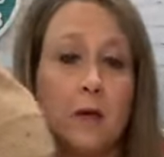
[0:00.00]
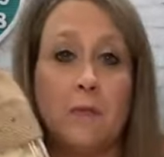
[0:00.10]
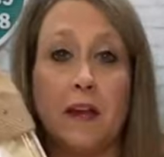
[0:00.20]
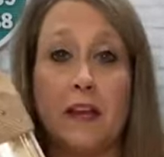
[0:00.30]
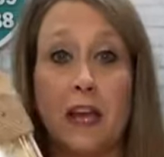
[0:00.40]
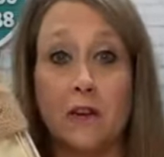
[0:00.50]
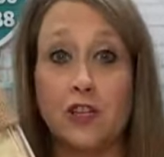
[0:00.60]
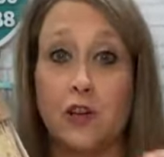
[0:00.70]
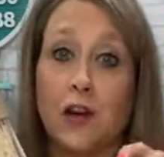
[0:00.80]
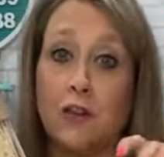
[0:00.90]
But here's
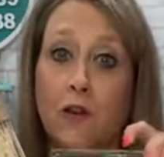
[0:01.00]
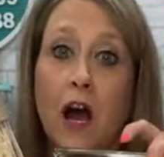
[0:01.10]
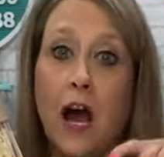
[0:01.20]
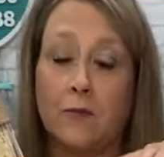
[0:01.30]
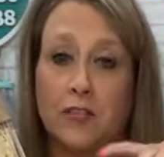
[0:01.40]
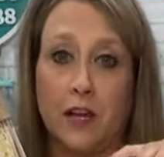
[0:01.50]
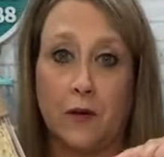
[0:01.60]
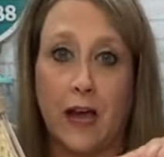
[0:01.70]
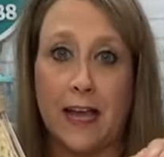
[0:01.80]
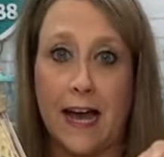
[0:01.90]
your other option,
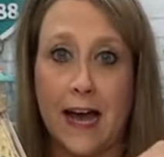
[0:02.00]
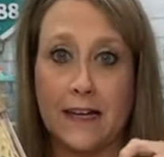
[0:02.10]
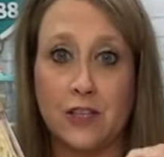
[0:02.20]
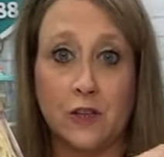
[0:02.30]
okay guys?